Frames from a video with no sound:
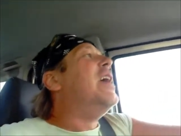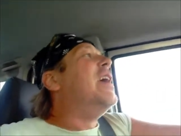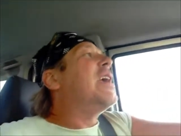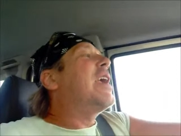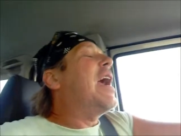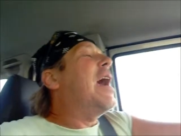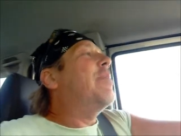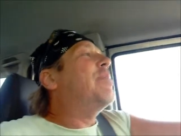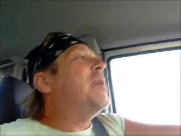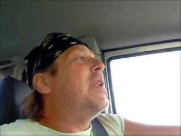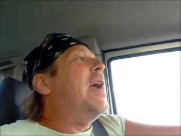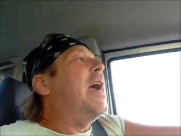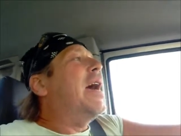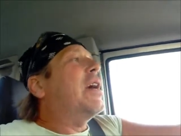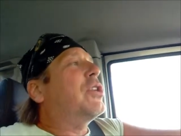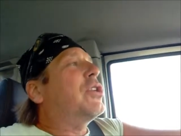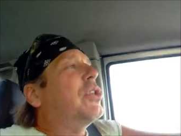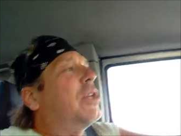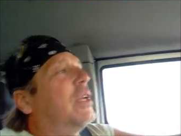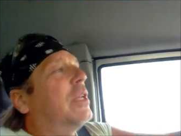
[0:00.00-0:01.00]
Captain
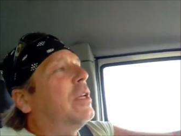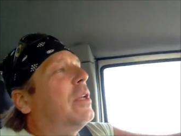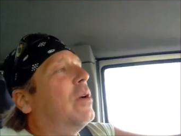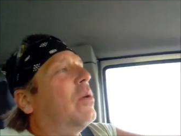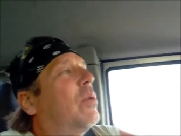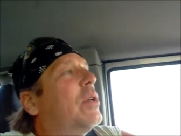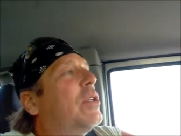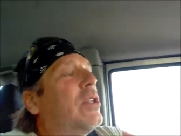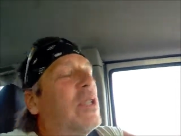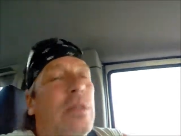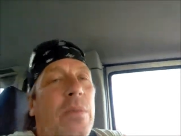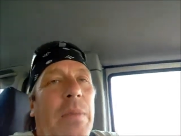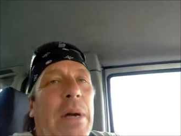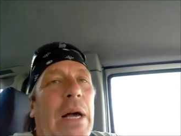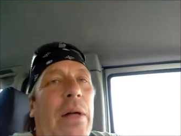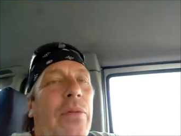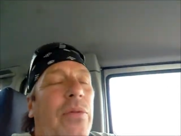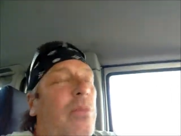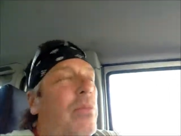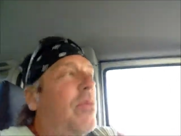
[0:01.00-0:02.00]
Action, which is
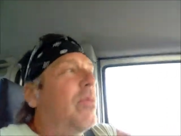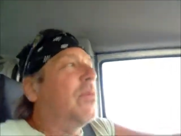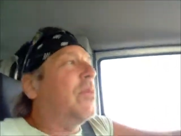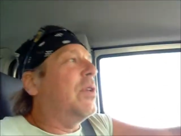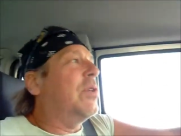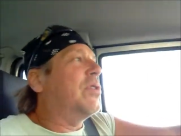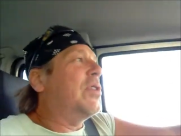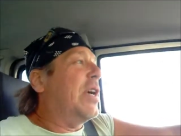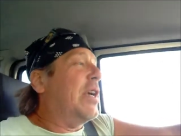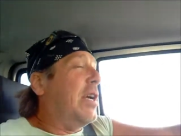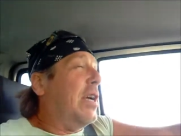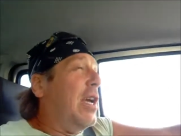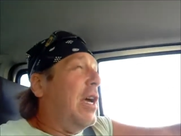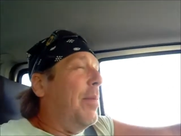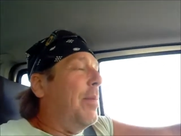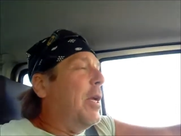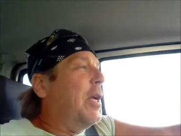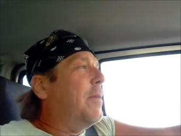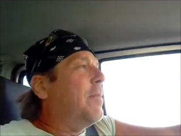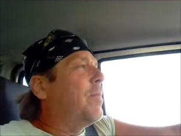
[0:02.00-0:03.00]
about the second
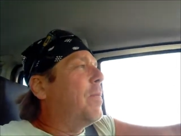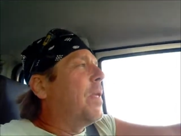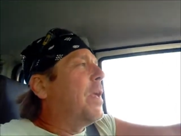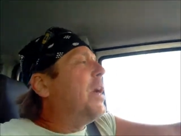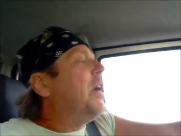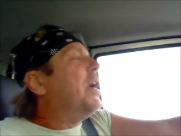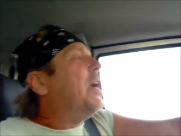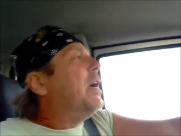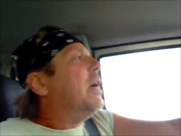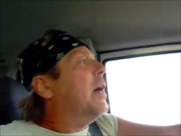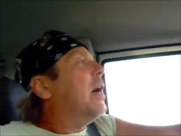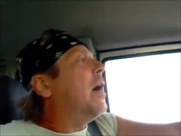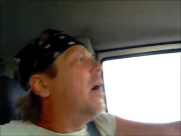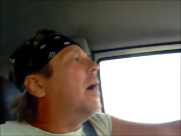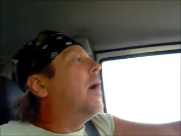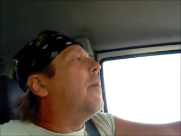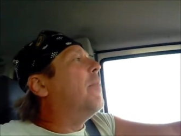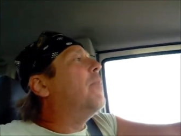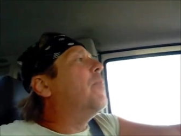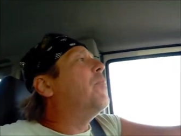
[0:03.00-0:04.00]
coming.
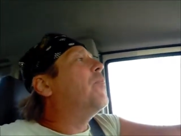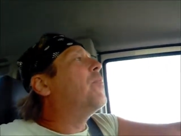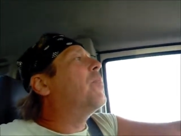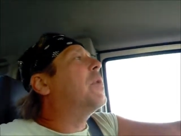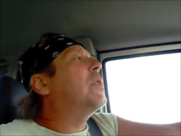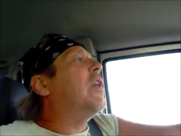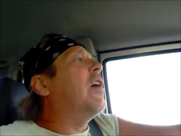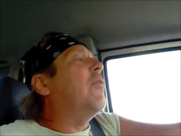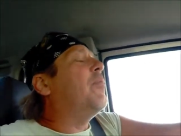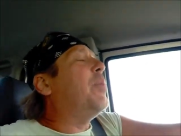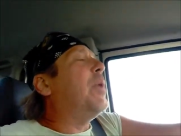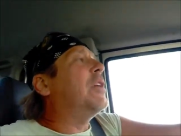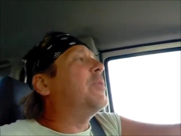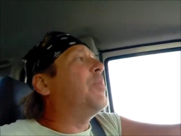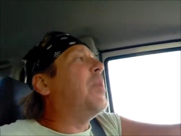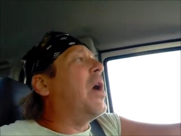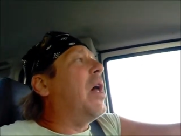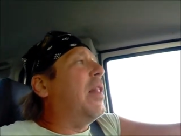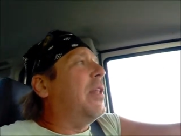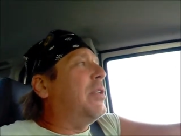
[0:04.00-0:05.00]
Um, Love Plus
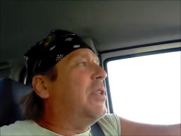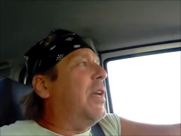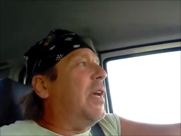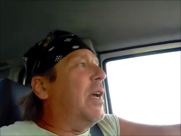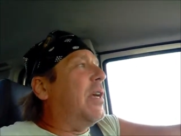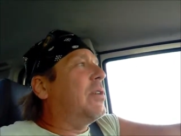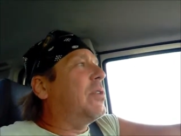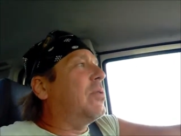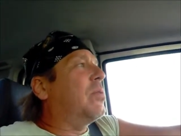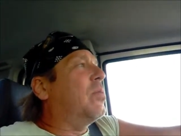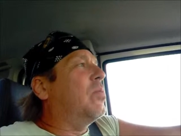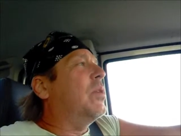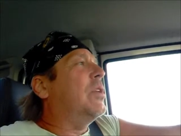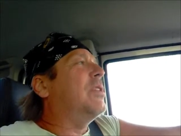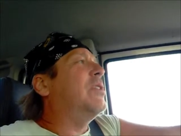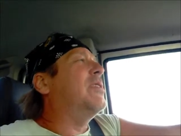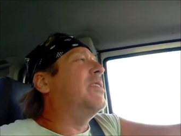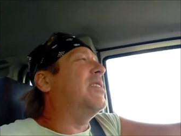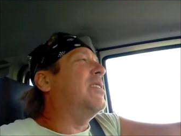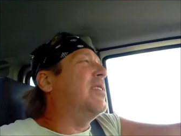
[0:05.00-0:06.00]
Politics,
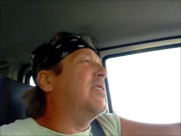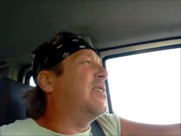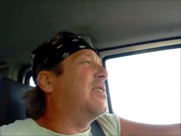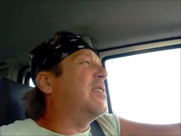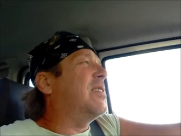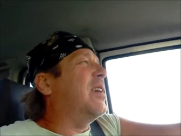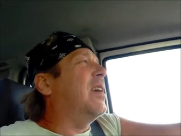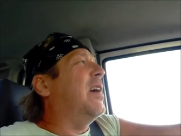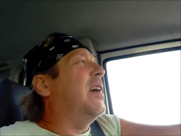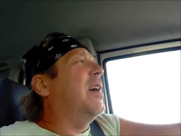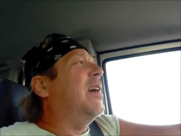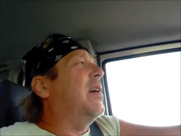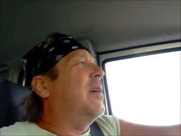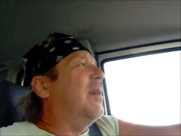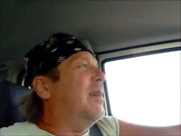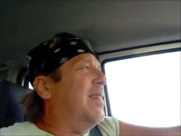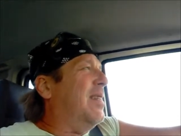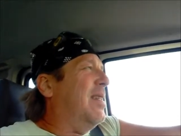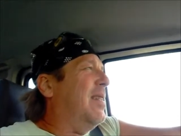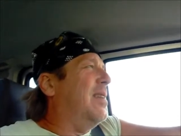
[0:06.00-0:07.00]
which is
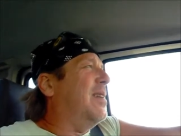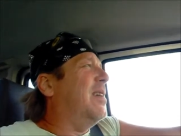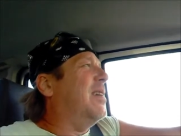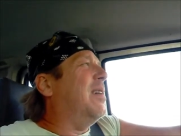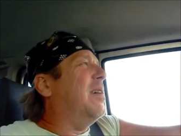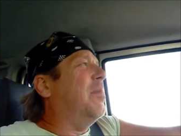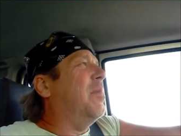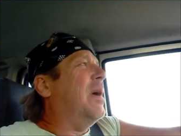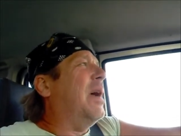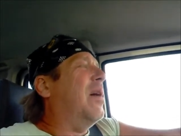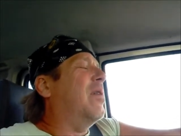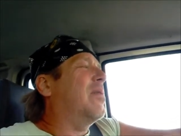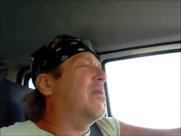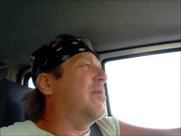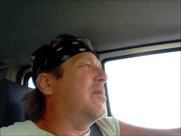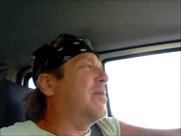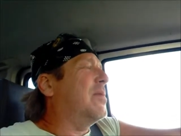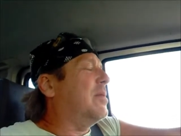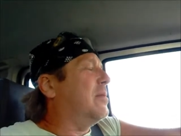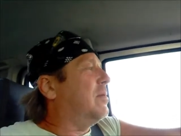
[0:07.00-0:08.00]
uh, about,
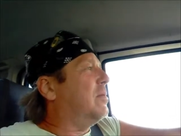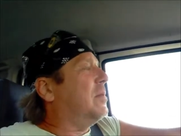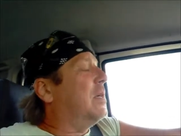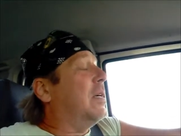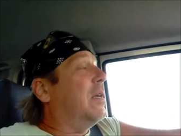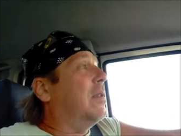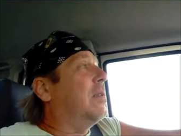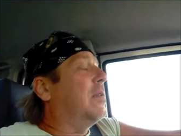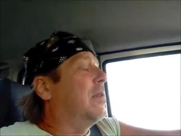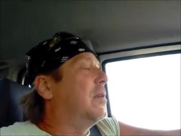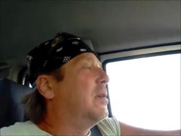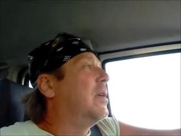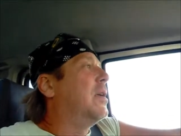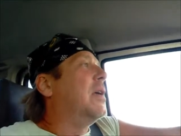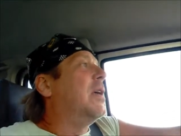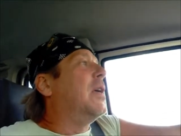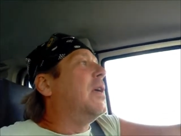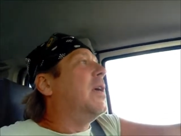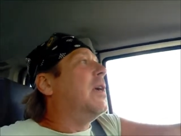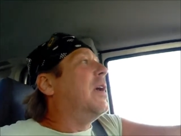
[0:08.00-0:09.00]
well,
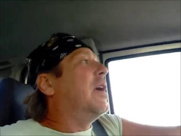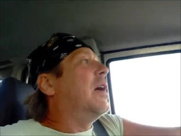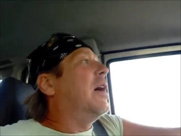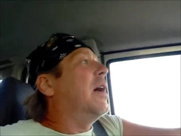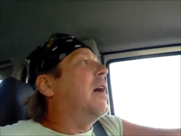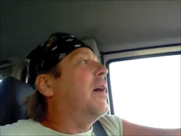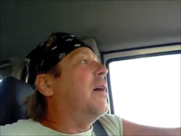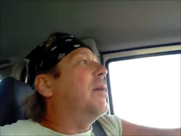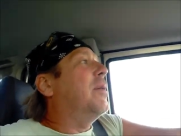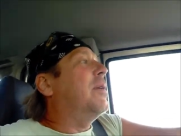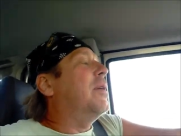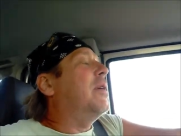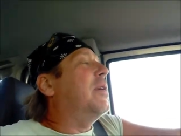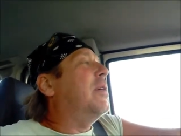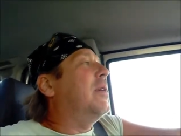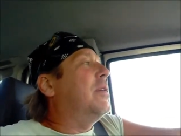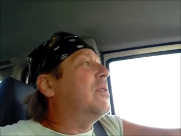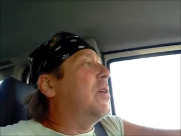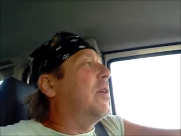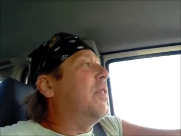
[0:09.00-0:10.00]
uh,
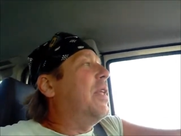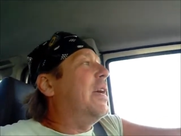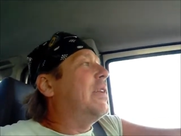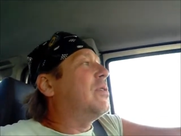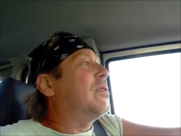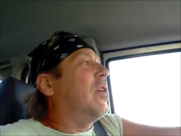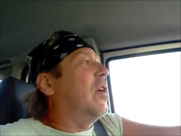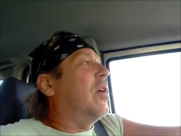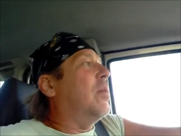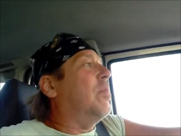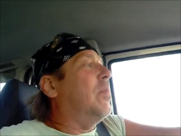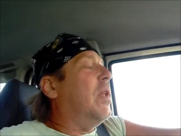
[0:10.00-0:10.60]
he's on that song.